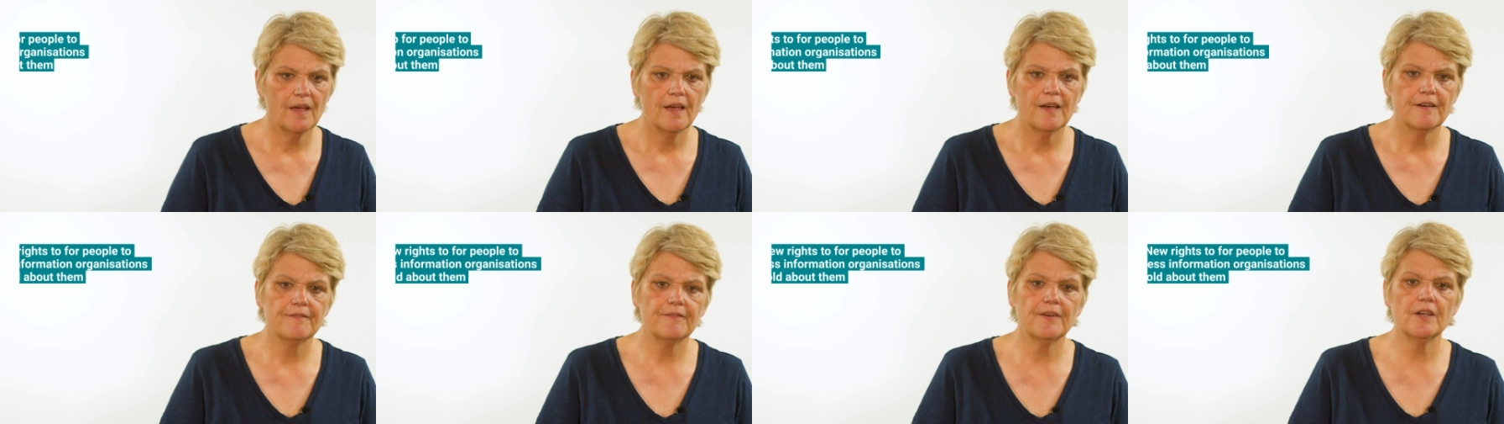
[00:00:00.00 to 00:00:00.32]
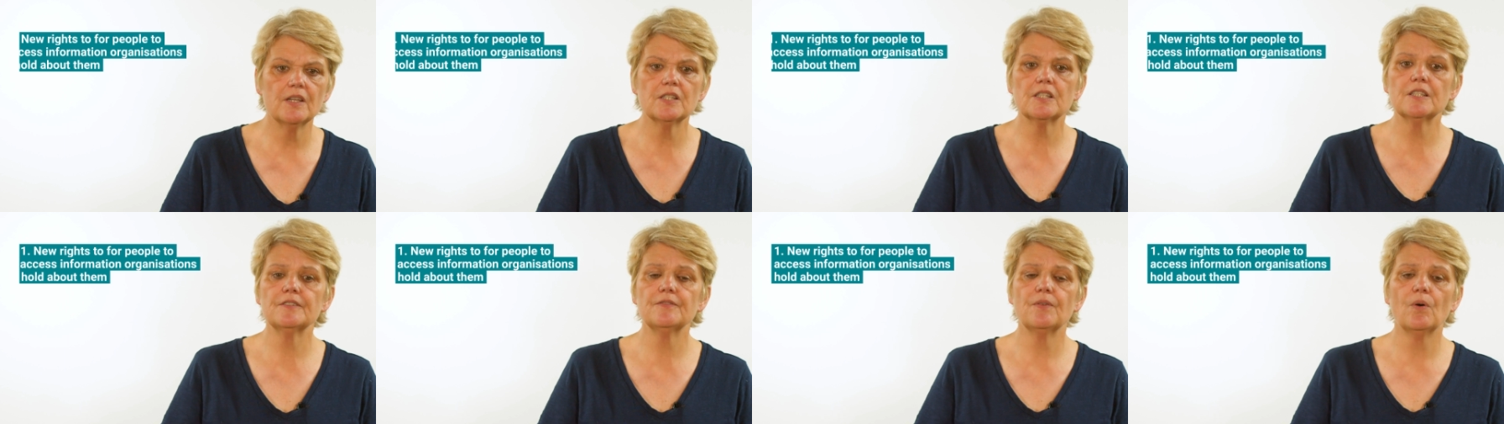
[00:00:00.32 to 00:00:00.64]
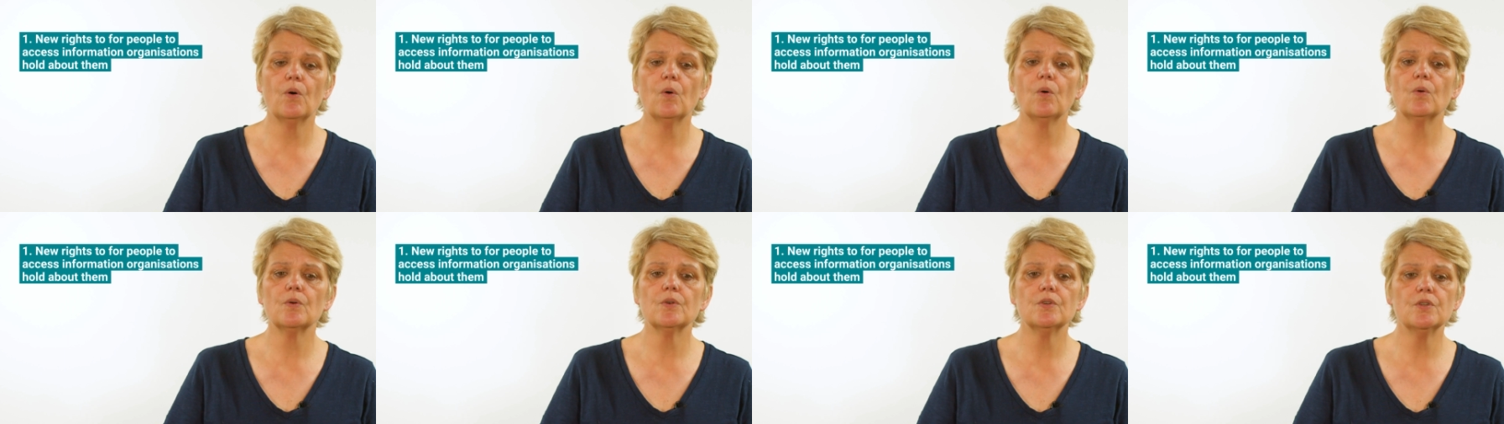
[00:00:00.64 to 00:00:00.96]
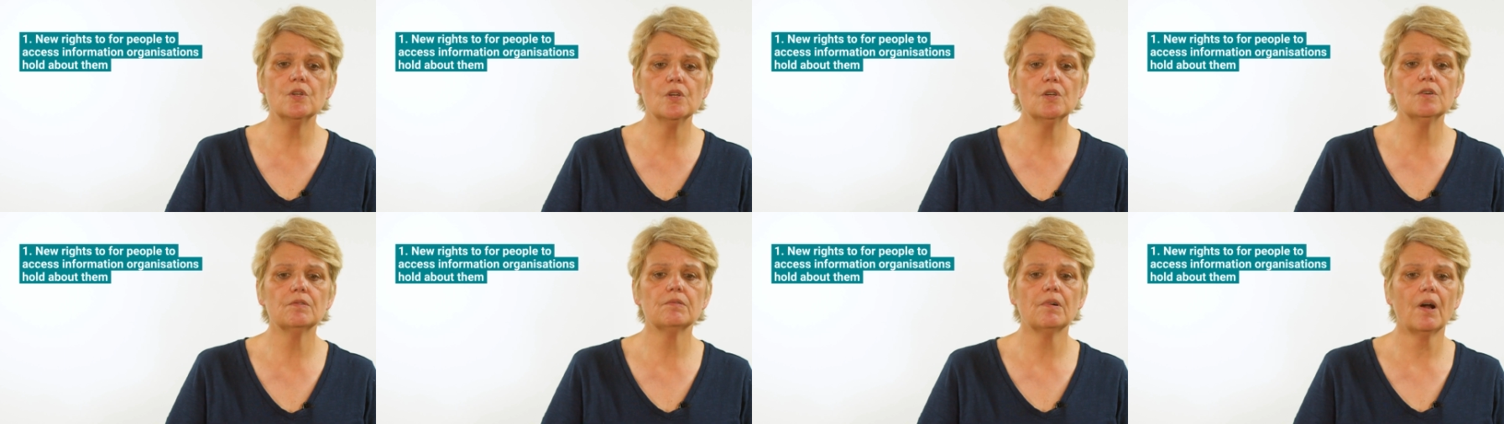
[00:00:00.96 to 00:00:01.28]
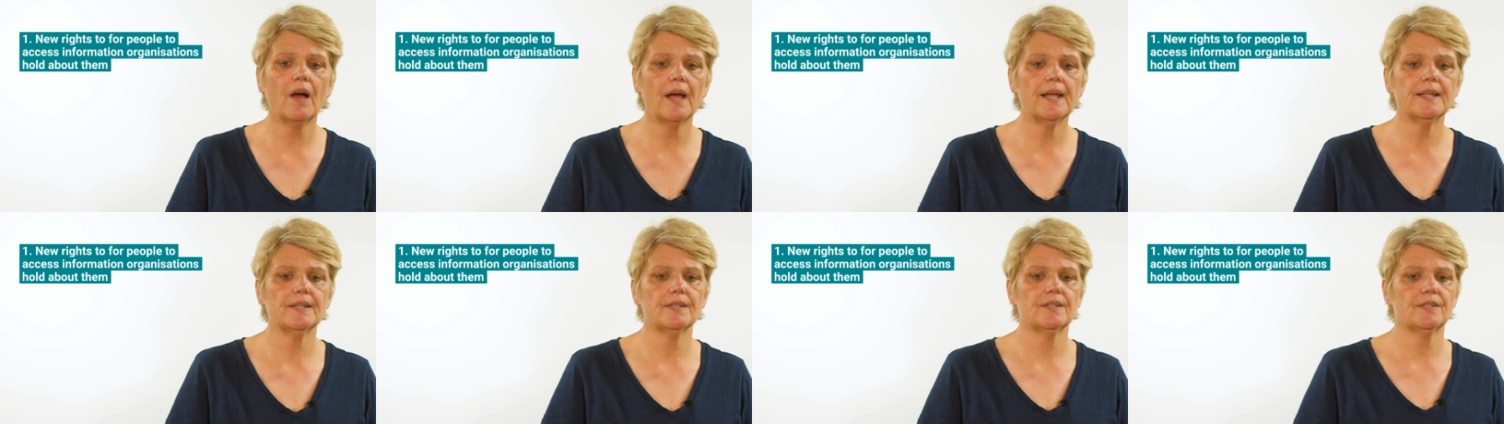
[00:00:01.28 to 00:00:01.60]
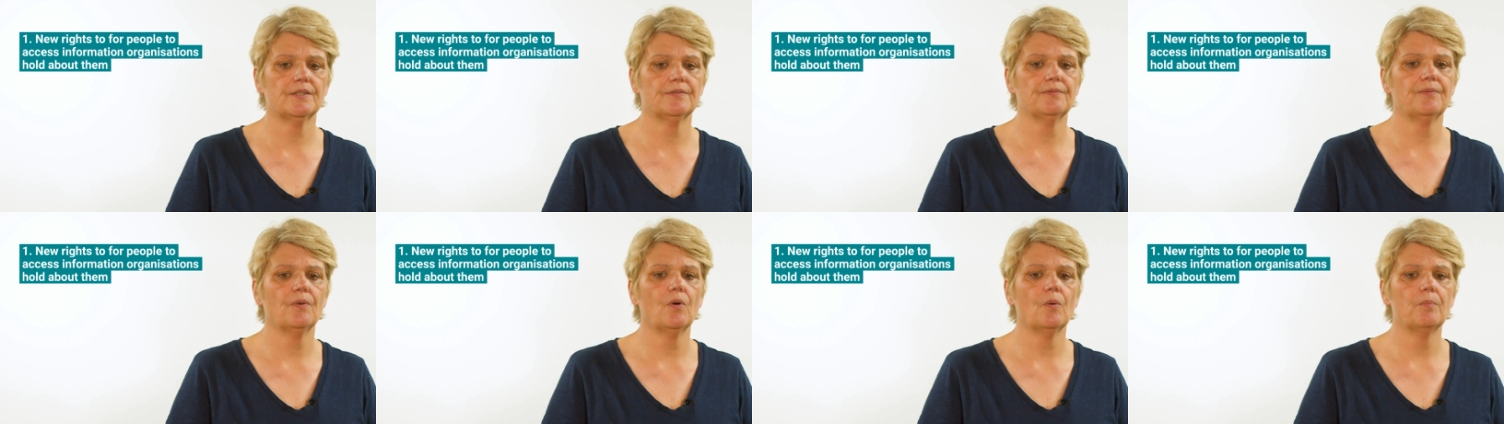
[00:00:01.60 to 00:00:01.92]
First of all, new
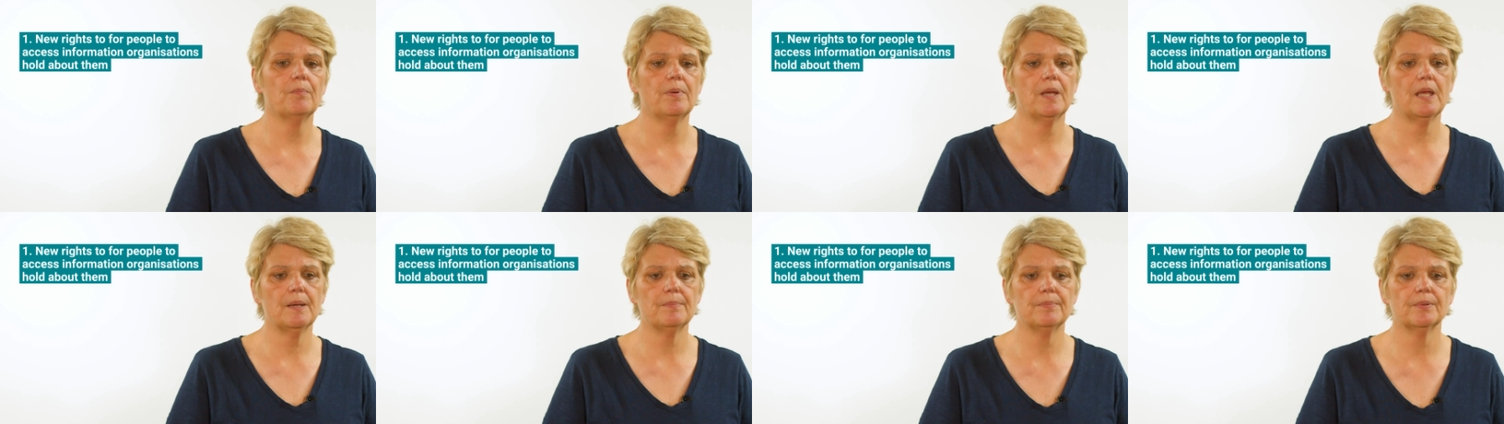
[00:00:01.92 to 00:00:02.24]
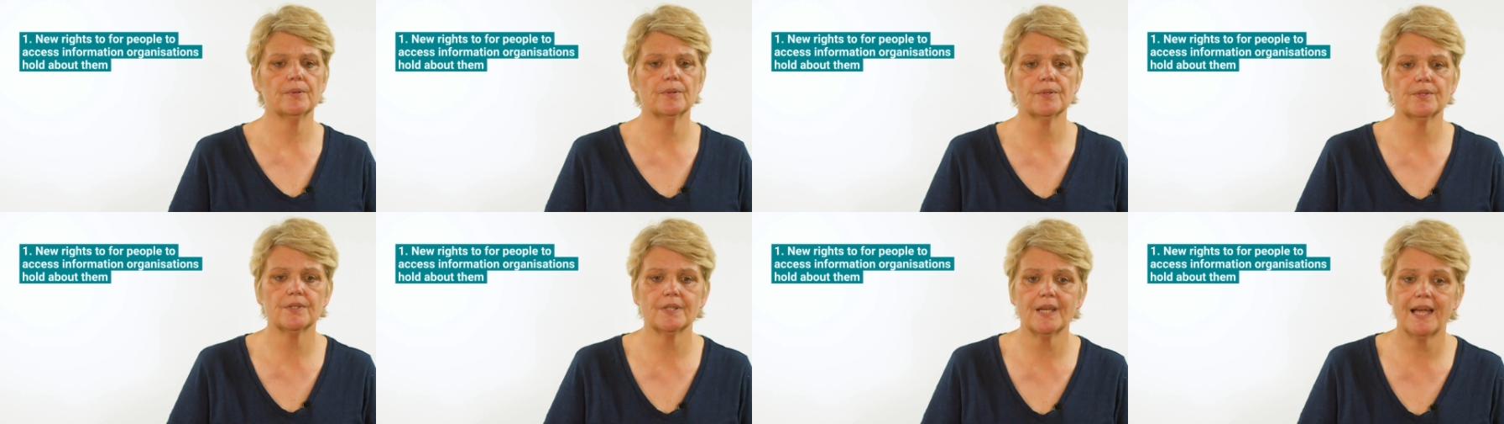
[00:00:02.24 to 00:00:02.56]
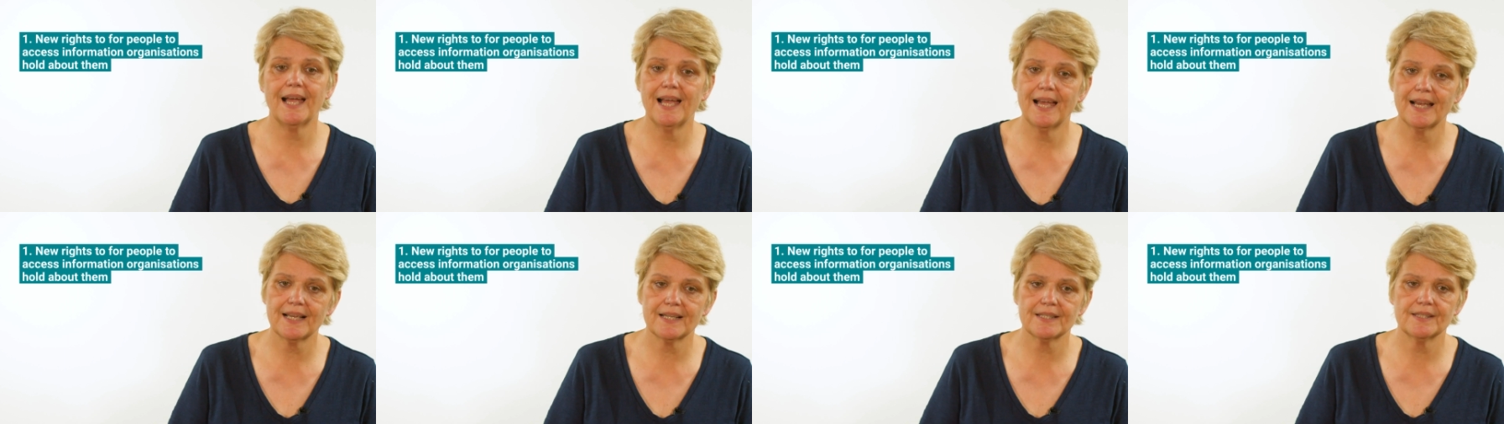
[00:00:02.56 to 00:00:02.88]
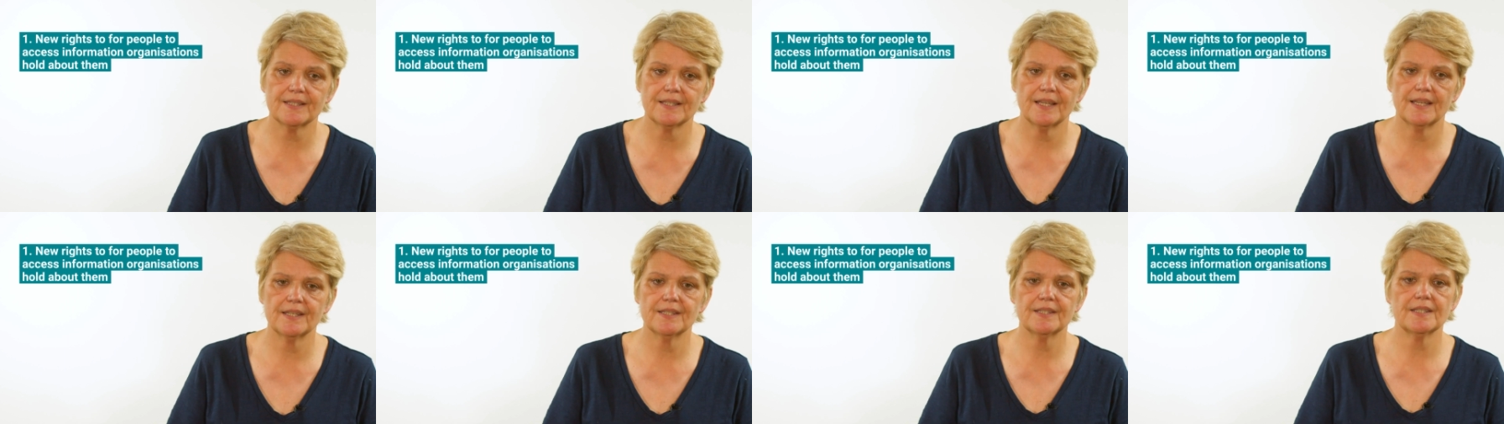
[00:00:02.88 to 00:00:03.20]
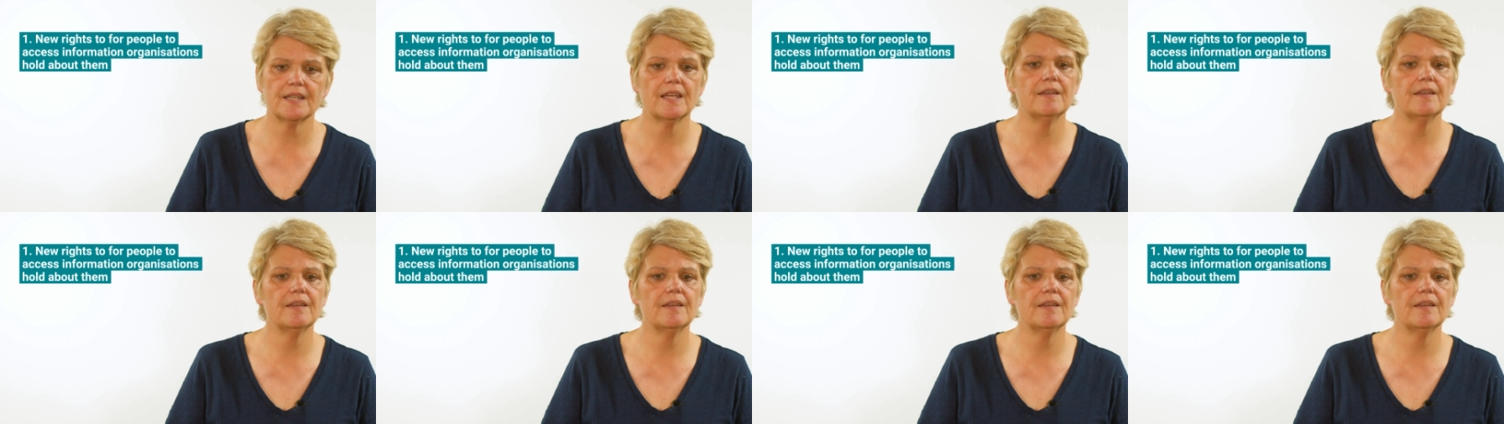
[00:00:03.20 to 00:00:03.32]
rights for people to access